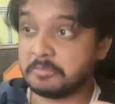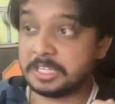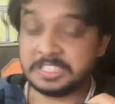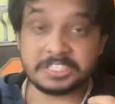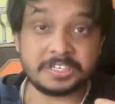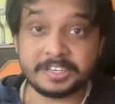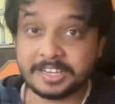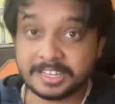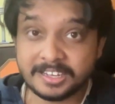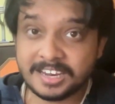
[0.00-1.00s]
is
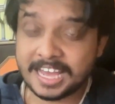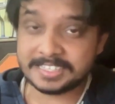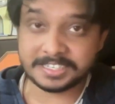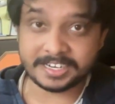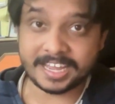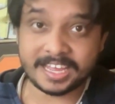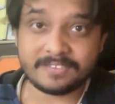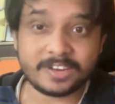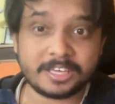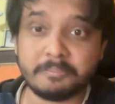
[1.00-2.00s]
critical as it can
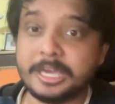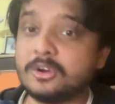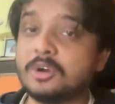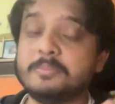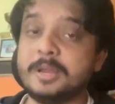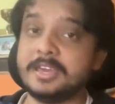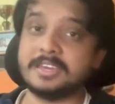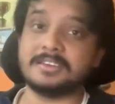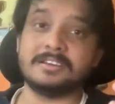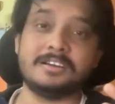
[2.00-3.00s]
have like make or
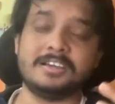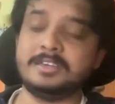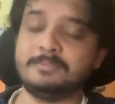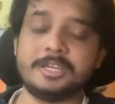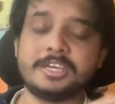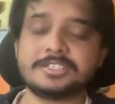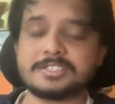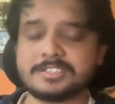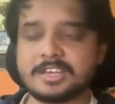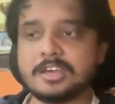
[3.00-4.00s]
break uh,
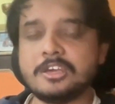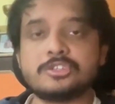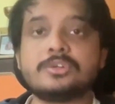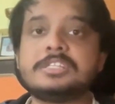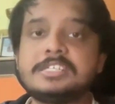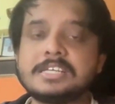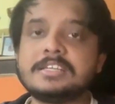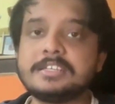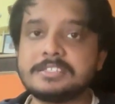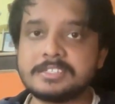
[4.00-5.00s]
implications. So these are
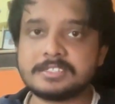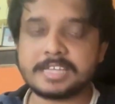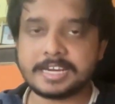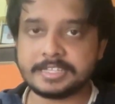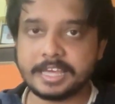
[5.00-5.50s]
the reasons that they